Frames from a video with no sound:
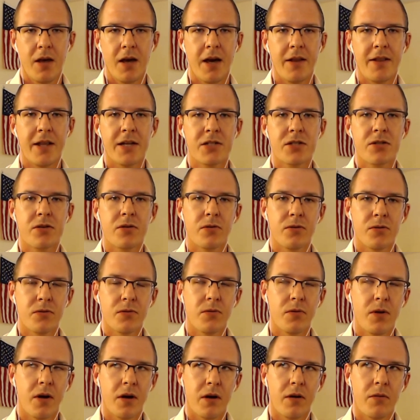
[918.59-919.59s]
And that's
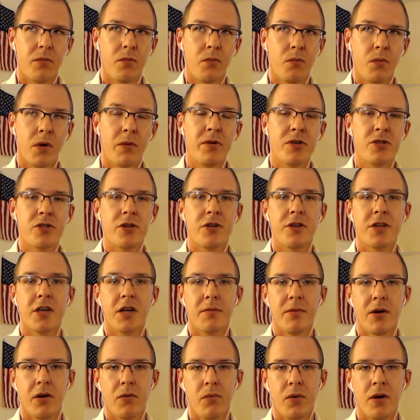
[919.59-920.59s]
what we should think
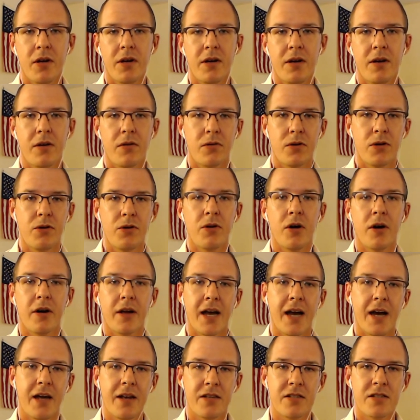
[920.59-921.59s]
about when Yudong
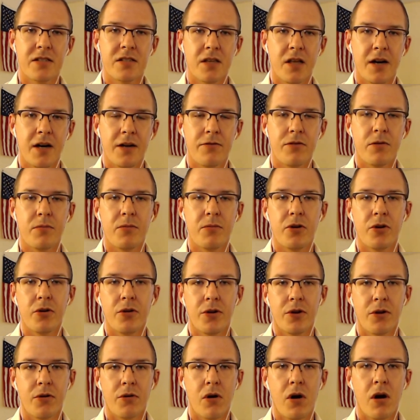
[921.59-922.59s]
had his slide from
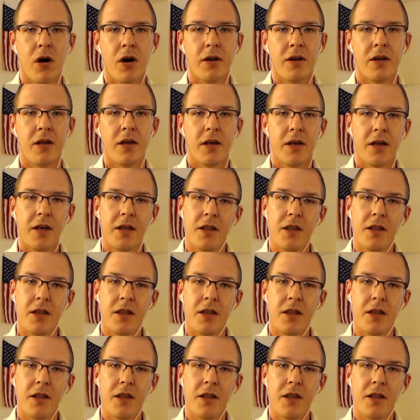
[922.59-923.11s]
earlier on,